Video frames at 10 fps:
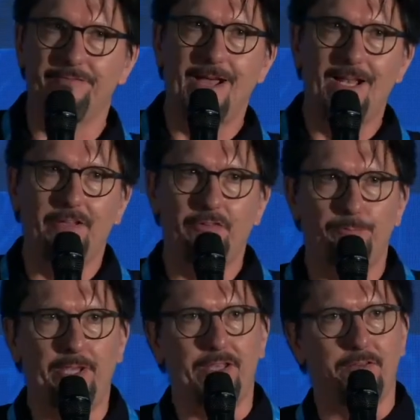Valley
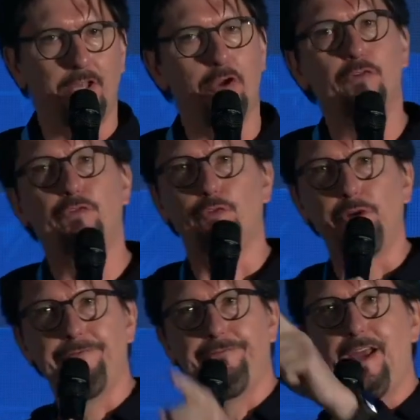speed, those
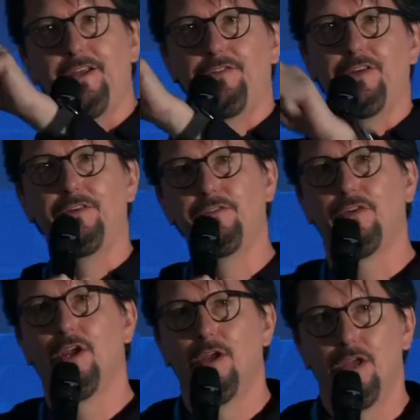3
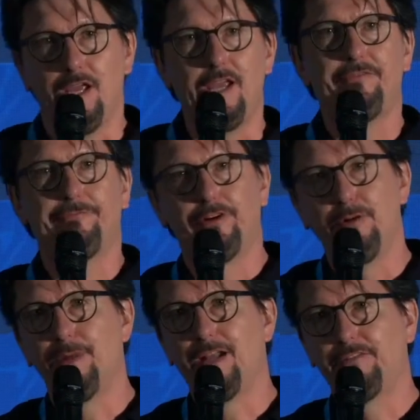phases, even for
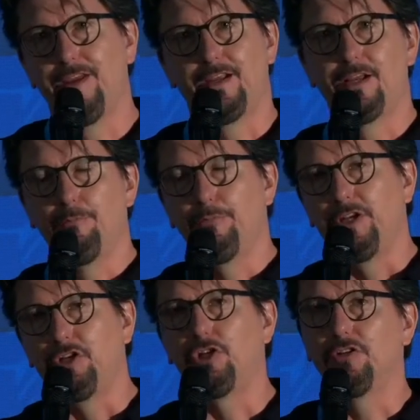a medtech
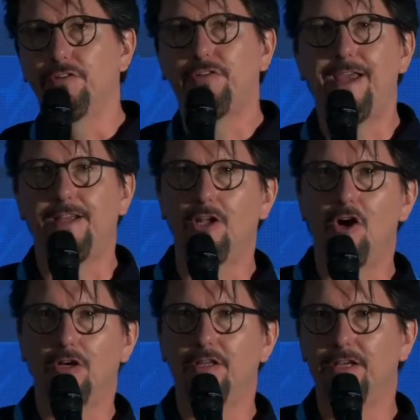company, shouldn't take
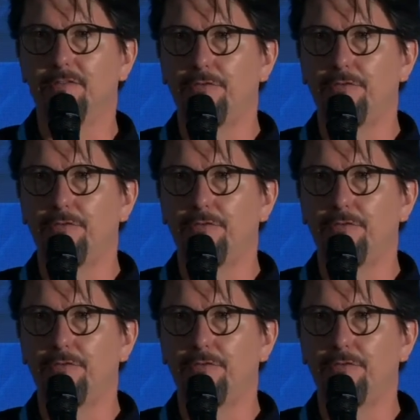longer than